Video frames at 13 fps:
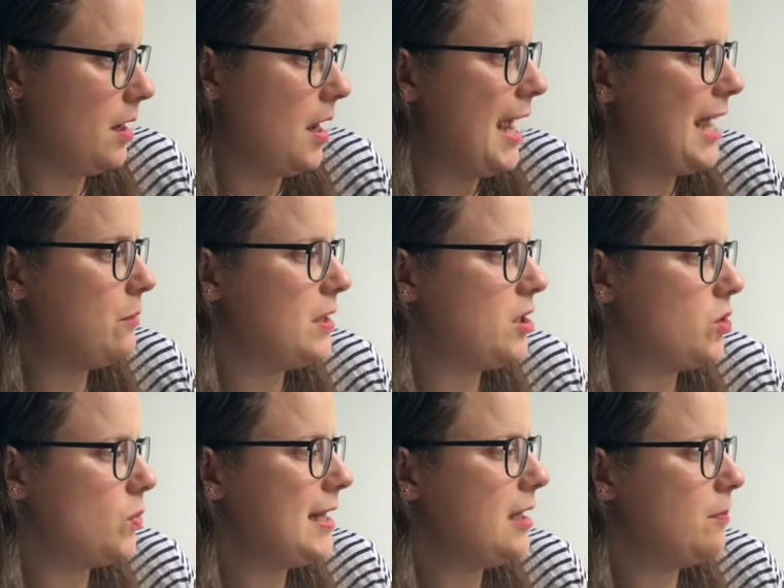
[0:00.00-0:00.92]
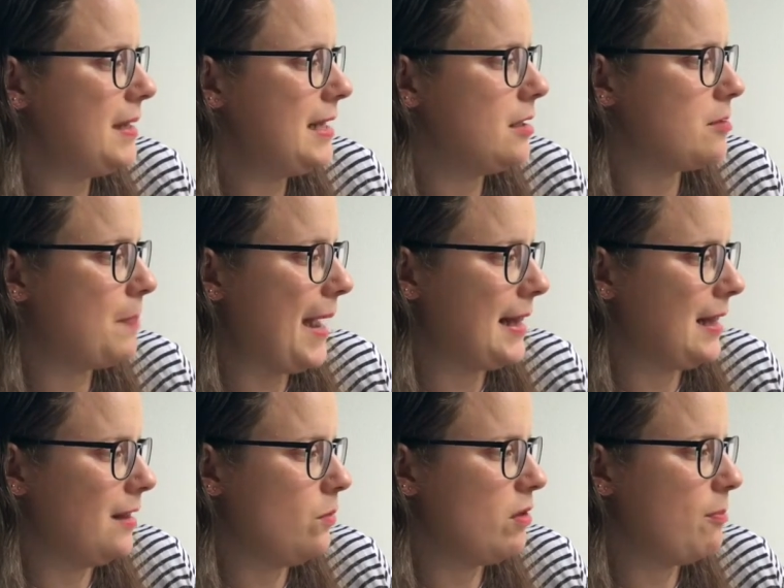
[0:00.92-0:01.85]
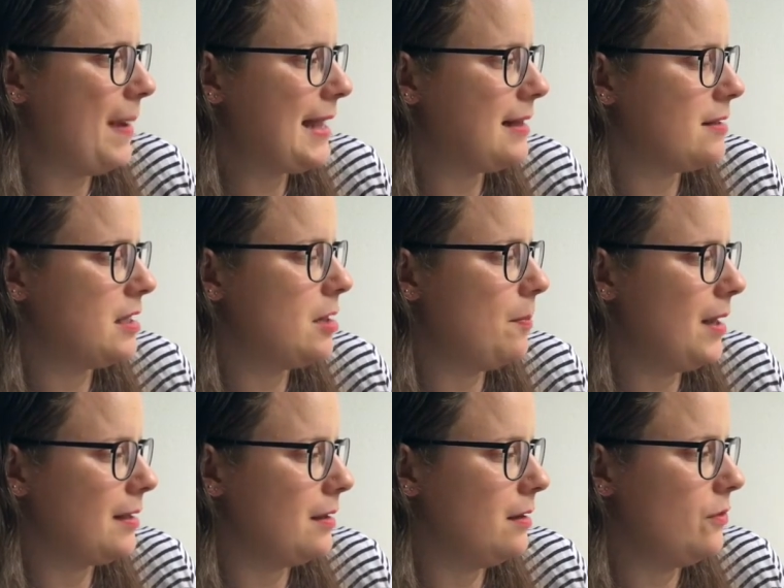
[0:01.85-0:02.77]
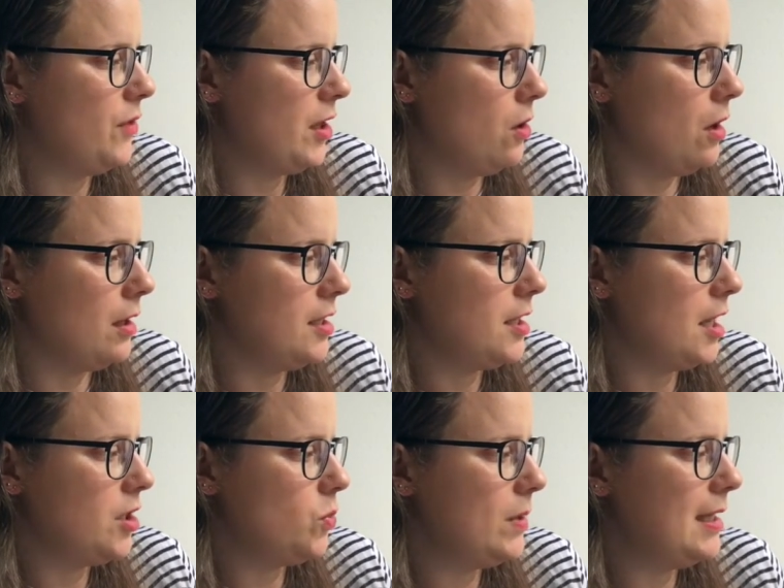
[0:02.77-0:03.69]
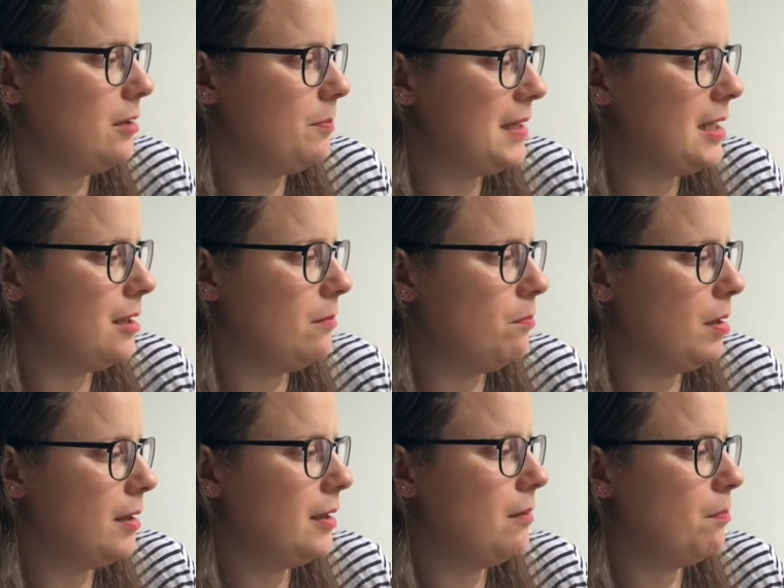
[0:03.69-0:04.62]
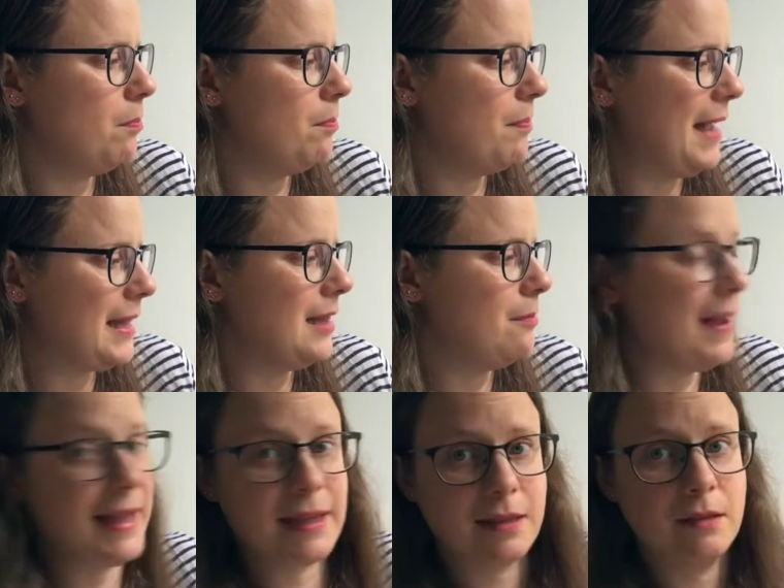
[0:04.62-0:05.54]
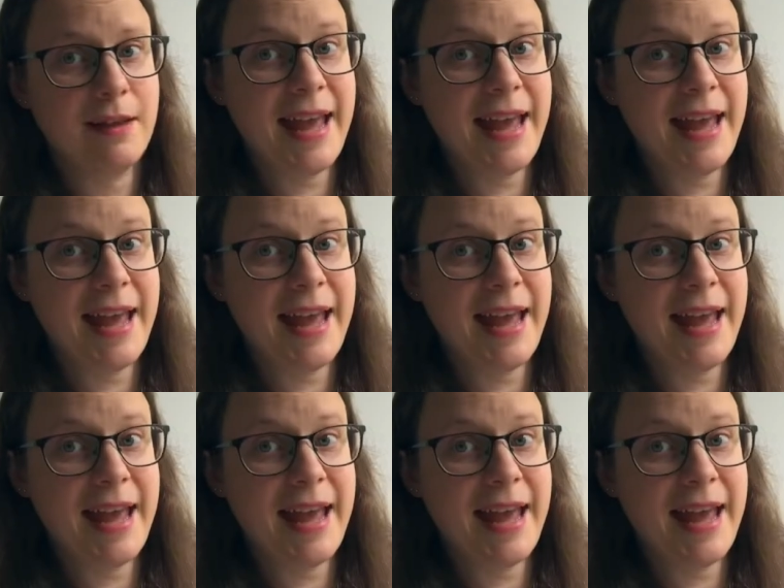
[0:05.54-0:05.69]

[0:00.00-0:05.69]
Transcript: And when Tweedle Beetles battle with paddles in a puddle, they call it a Tweedle Beetle puddle paddle battle.